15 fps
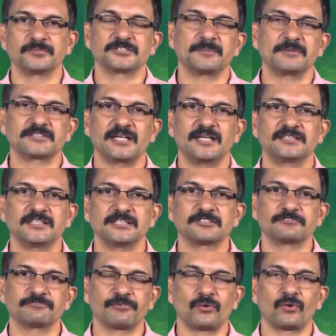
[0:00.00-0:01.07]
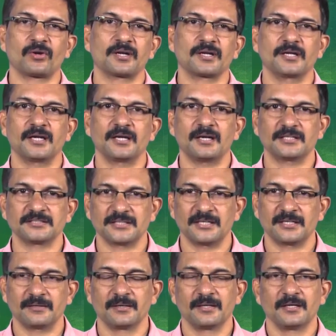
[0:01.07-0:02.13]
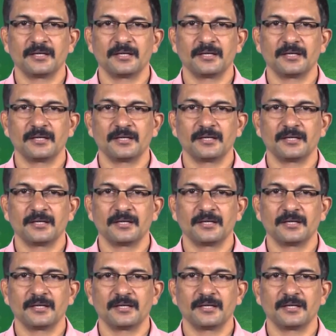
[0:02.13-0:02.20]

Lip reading: so besides this, for as a